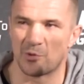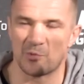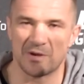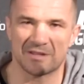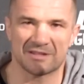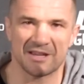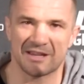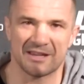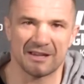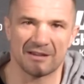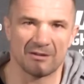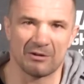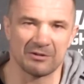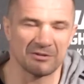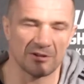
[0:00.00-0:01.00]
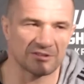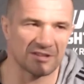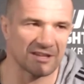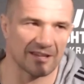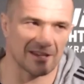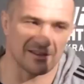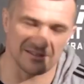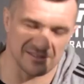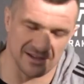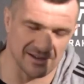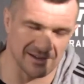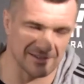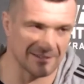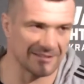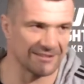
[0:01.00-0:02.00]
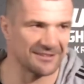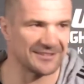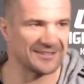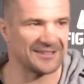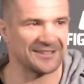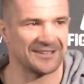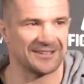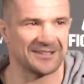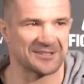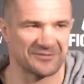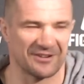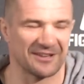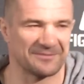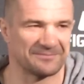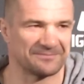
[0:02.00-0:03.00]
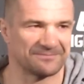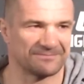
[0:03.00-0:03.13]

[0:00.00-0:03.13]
with kicking or not kicking Gonzaga in this fight.